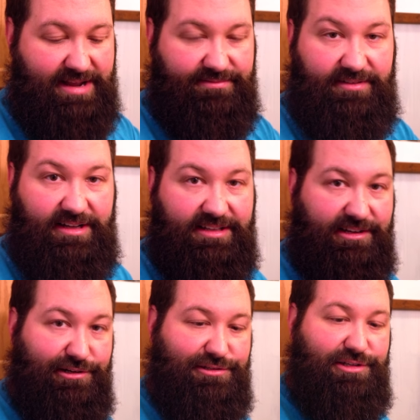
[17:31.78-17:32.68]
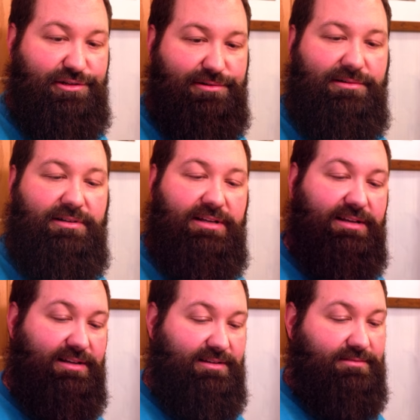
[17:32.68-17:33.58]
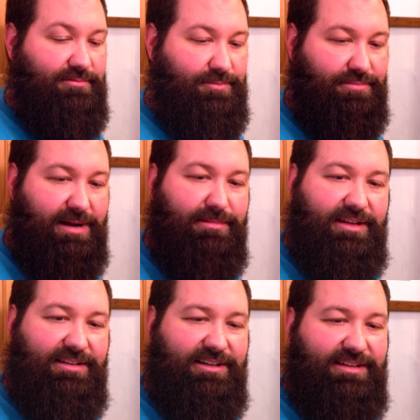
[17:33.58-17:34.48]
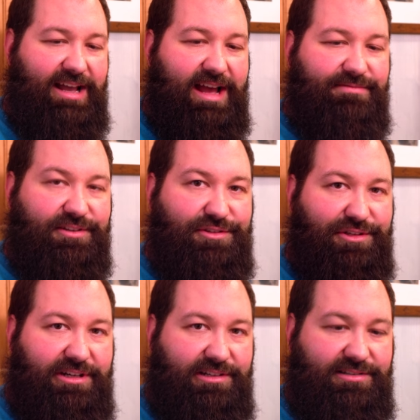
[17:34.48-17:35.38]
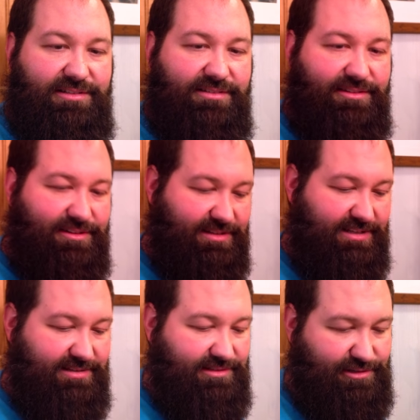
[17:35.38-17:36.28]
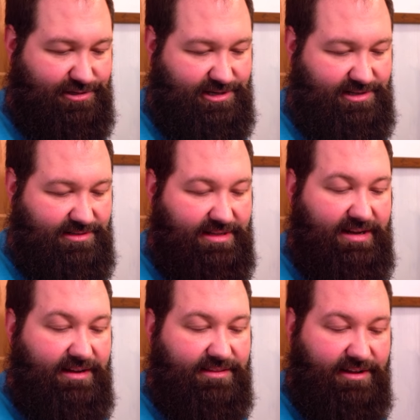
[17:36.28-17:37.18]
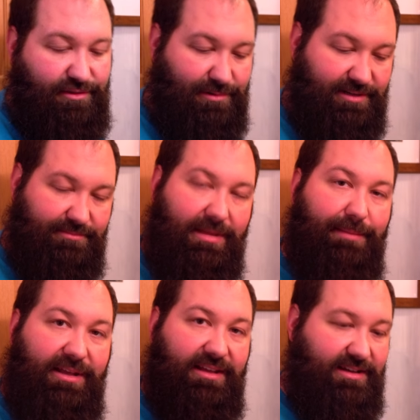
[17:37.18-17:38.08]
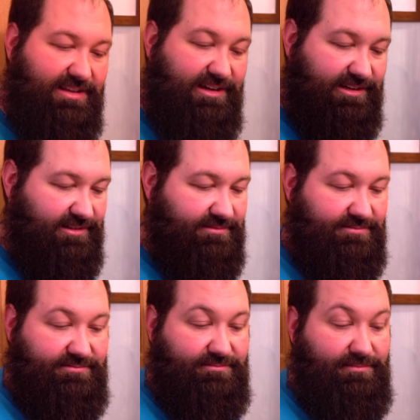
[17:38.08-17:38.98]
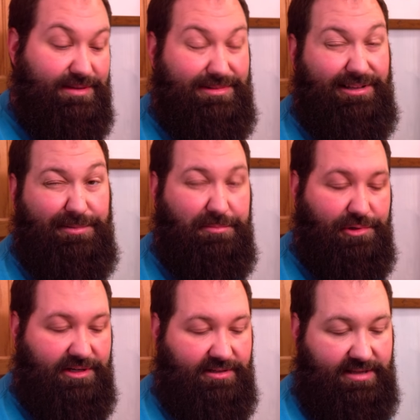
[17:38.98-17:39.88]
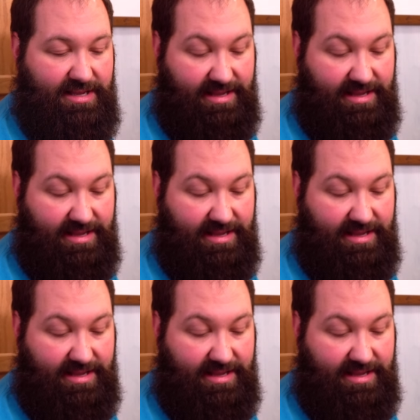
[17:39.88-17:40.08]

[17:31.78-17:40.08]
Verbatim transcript: have a year or two. Well, probably a year and a half to 2 years on this little girl. The other one, maybe a year, maybe a little bit more.